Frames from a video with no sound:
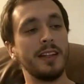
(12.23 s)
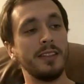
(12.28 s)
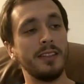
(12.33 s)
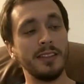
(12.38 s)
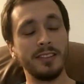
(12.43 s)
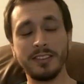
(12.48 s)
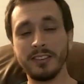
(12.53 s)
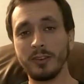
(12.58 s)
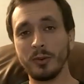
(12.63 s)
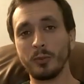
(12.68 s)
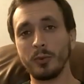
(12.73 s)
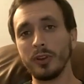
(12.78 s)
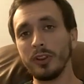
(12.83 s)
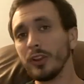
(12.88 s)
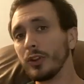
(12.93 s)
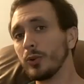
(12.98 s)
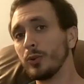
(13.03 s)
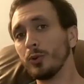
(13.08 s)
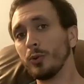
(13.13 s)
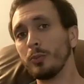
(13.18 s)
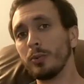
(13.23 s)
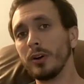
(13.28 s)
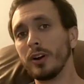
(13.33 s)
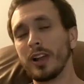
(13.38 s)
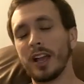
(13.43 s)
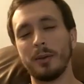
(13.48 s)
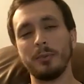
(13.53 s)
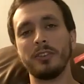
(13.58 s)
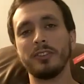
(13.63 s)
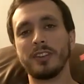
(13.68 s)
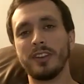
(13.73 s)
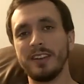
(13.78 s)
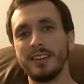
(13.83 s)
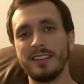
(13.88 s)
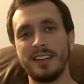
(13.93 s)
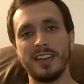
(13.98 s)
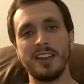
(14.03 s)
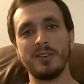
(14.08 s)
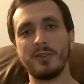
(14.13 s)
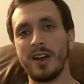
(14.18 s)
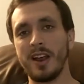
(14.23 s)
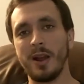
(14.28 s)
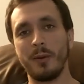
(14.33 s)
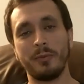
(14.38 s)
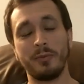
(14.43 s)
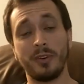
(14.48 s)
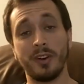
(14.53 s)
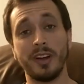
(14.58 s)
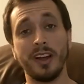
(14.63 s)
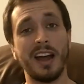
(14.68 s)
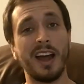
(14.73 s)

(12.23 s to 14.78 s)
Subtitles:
This is a really cool book. I'm just going to tell you right up front.